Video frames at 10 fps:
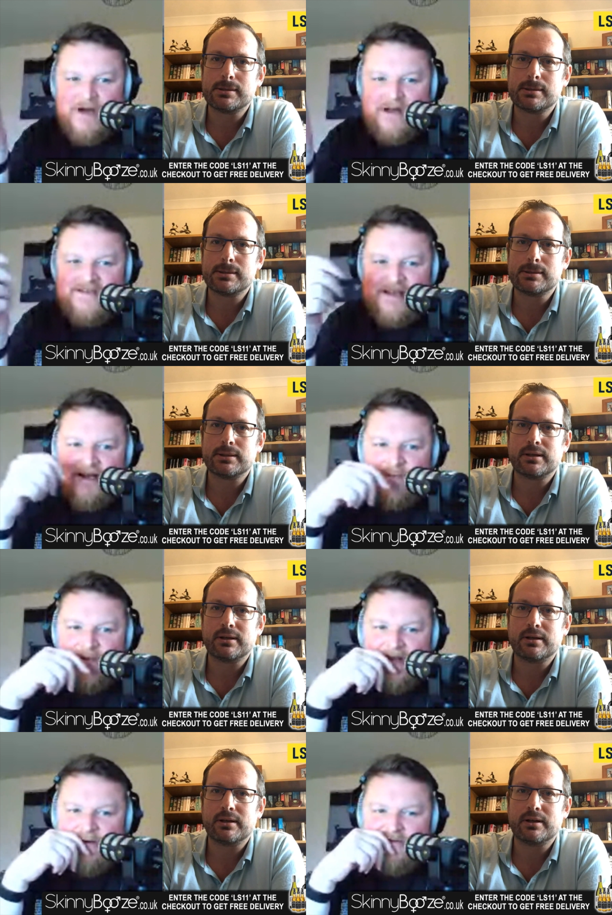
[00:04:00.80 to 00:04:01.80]
Speaker 1: Marcelo
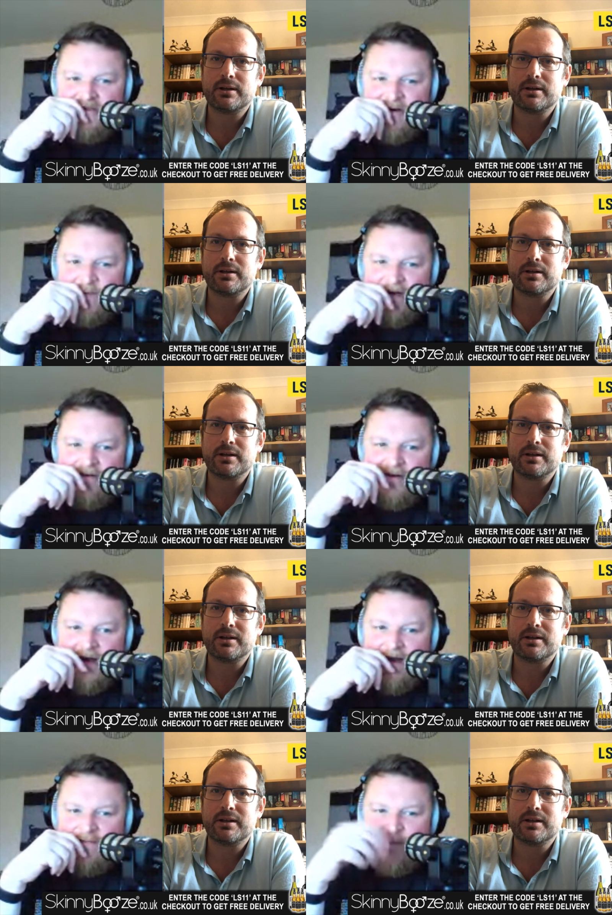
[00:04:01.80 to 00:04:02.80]
Bielsa. I mean,
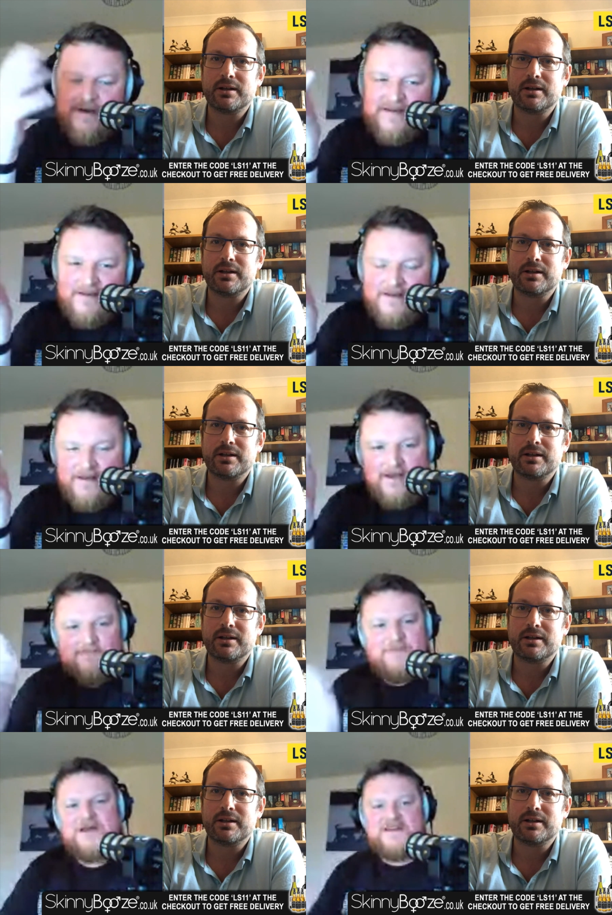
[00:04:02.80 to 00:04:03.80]
uh, everybody,
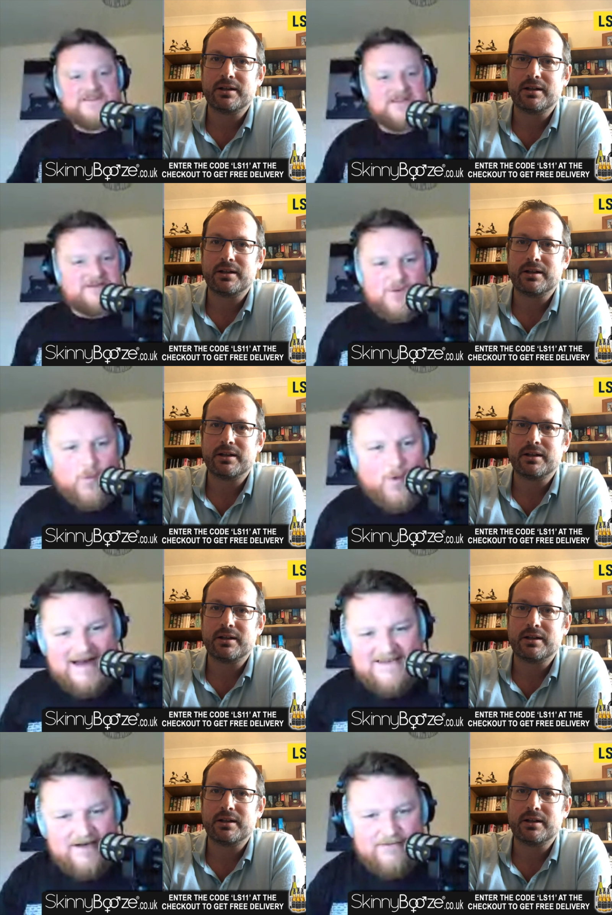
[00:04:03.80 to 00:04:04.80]
pundits seem to
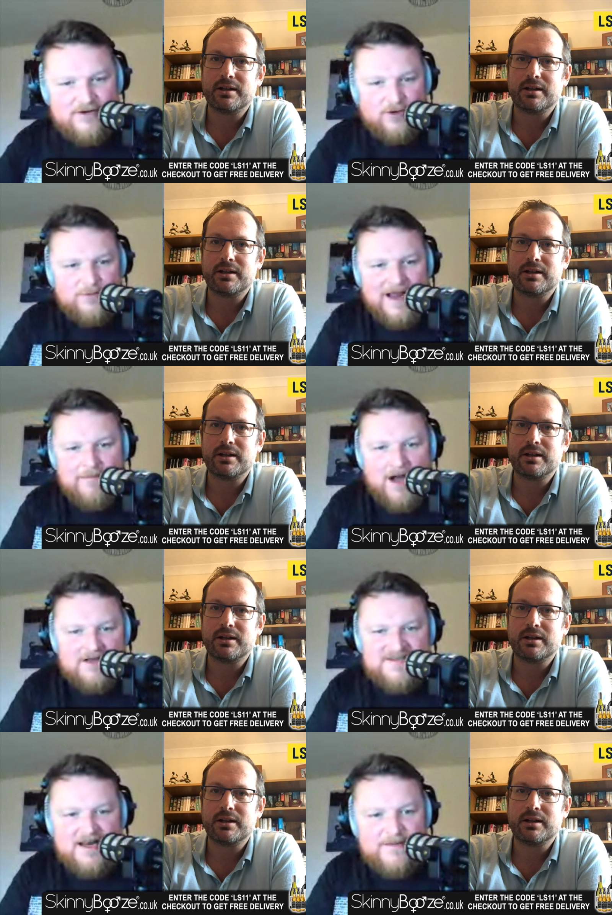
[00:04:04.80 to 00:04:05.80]
wax lyrical about
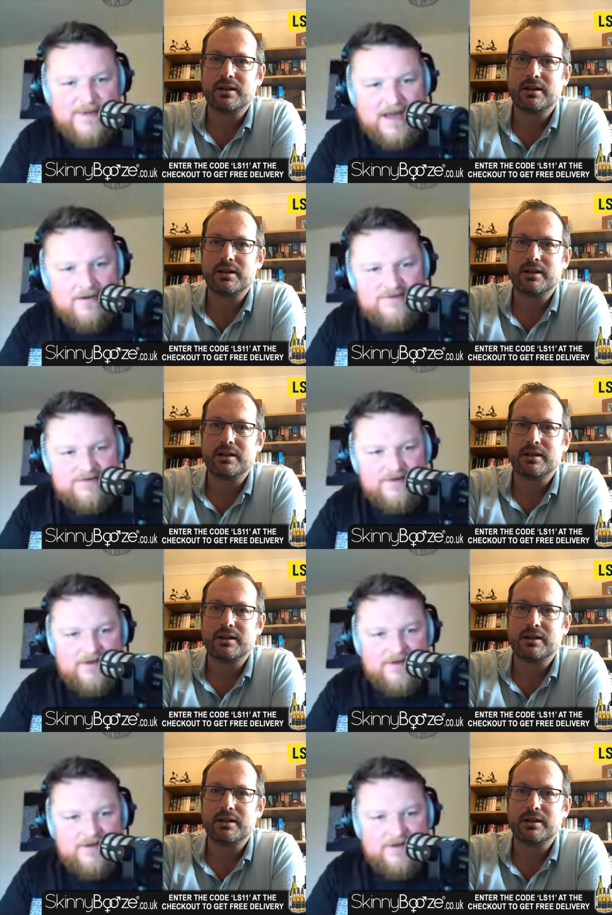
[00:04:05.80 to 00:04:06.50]
Marcelo Bielsa